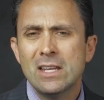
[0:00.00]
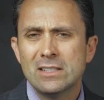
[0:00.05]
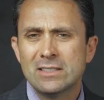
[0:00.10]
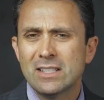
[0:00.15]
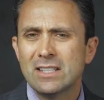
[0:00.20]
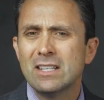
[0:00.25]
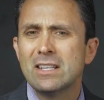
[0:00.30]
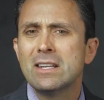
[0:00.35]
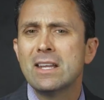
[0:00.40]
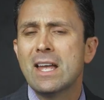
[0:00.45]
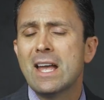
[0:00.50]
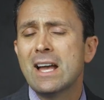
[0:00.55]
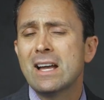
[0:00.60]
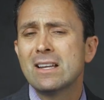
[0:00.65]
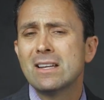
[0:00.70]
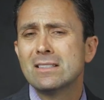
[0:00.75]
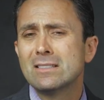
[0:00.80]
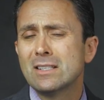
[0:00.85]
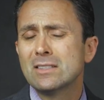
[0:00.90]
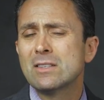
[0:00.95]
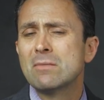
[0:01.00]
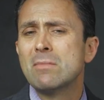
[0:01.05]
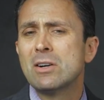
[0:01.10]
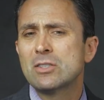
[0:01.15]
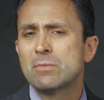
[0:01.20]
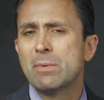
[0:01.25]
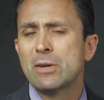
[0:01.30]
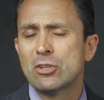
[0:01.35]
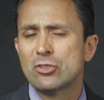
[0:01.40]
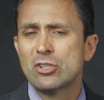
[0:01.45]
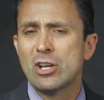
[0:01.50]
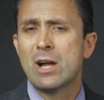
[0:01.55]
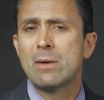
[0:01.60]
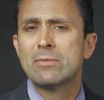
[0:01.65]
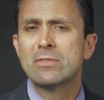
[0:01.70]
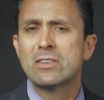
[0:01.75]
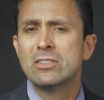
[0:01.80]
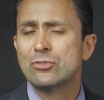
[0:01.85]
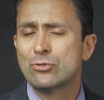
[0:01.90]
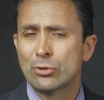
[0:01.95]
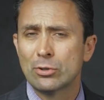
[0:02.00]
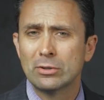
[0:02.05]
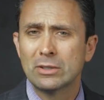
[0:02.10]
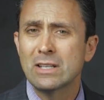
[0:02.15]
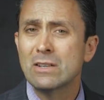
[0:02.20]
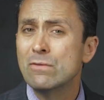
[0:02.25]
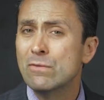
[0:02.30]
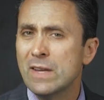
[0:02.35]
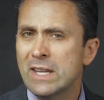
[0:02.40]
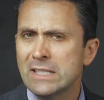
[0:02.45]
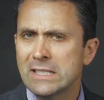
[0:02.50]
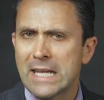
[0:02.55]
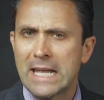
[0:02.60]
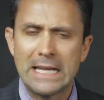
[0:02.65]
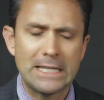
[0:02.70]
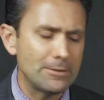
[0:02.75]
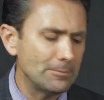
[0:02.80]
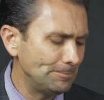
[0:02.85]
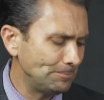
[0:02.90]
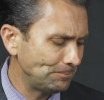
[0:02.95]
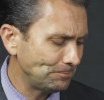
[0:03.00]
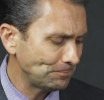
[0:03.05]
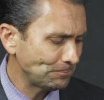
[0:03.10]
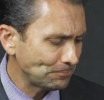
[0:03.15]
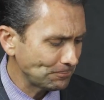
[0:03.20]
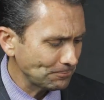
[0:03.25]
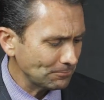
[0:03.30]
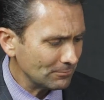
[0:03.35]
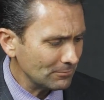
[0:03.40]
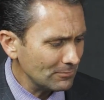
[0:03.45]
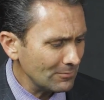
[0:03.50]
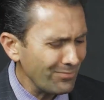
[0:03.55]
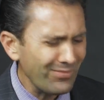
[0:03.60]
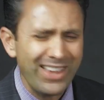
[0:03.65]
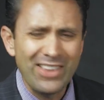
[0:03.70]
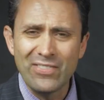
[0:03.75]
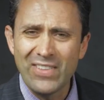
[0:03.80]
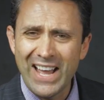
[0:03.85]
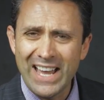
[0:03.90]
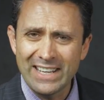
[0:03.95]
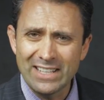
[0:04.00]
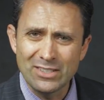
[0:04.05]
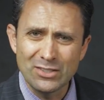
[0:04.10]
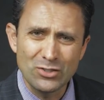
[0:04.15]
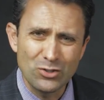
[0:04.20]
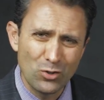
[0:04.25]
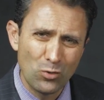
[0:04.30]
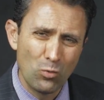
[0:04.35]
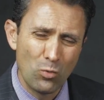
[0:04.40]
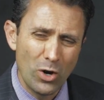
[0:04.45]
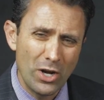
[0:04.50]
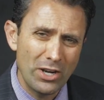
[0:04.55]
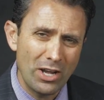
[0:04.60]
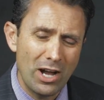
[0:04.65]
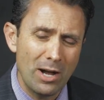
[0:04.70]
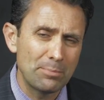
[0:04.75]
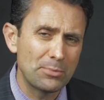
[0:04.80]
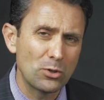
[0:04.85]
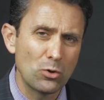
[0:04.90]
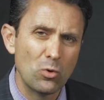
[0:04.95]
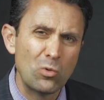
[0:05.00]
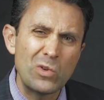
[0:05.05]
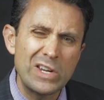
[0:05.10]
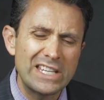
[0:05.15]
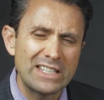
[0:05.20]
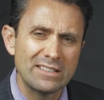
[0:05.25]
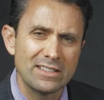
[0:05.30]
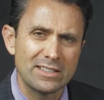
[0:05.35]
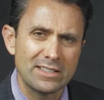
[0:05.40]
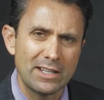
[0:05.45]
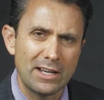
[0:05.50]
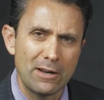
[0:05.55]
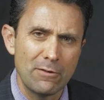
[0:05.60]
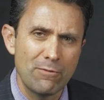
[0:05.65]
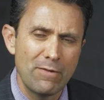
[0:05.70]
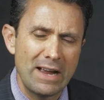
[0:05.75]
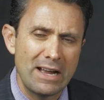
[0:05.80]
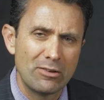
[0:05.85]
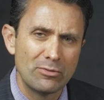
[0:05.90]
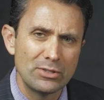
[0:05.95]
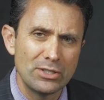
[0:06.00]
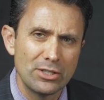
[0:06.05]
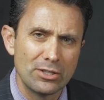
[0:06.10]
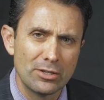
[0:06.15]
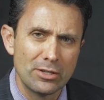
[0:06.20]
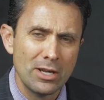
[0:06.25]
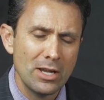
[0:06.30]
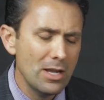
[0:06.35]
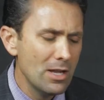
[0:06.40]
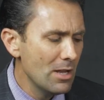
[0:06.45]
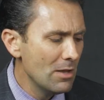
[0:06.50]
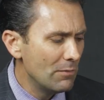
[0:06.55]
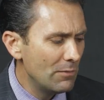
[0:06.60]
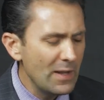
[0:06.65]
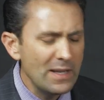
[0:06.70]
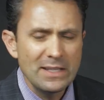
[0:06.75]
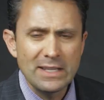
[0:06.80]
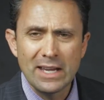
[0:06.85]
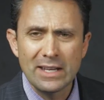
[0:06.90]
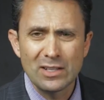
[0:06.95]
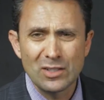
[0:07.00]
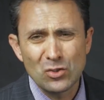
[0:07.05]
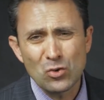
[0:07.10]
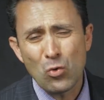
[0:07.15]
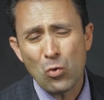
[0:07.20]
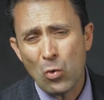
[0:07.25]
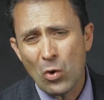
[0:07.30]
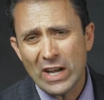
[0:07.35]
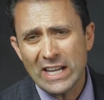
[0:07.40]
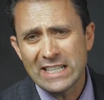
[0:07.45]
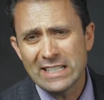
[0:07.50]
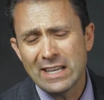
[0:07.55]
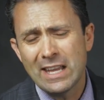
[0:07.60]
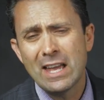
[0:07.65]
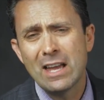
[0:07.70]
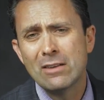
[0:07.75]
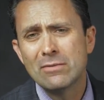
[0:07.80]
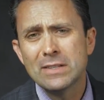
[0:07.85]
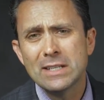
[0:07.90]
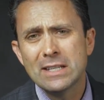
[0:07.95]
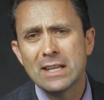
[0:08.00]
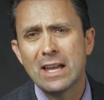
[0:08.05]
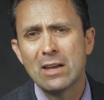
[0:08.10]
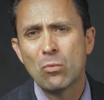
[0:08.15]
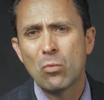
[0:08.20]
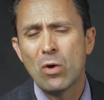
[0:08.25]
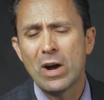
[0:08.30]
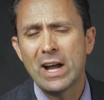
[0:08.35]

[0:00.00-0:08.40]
is that it does a much better job of controlling vignette. And that is the one optical weakness that I found here. Vignette is quite heavy at